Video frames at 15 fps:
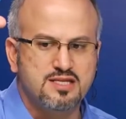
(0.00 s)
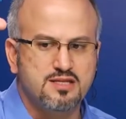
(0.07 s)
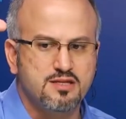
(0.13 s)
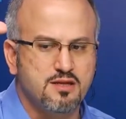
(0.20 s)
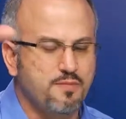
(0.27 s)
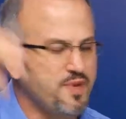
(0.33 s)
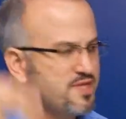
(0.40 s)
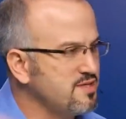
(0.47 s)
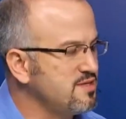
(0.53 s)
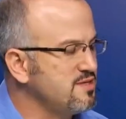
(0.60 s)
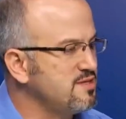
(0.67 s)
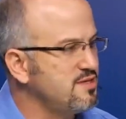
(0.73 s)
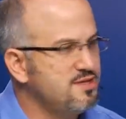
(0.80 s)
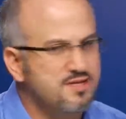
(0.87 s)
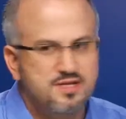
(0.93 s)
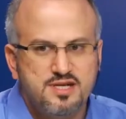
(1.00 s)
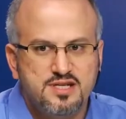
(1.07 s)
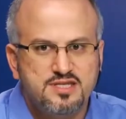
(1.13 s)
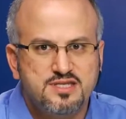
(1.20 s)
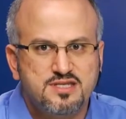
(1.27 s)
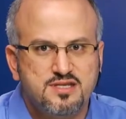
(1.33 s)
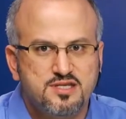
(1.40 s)
But
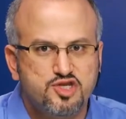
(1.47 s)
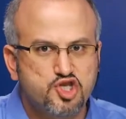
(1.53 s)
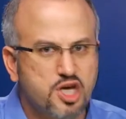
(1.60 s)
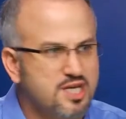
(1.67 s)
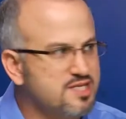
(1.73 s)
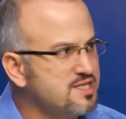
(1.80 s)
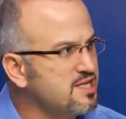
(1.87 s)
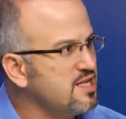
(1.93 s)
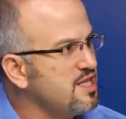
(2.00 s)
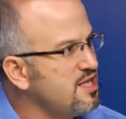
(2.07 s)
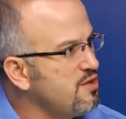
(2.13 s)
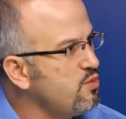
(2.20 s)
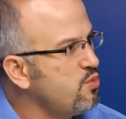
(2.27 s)
it's just the new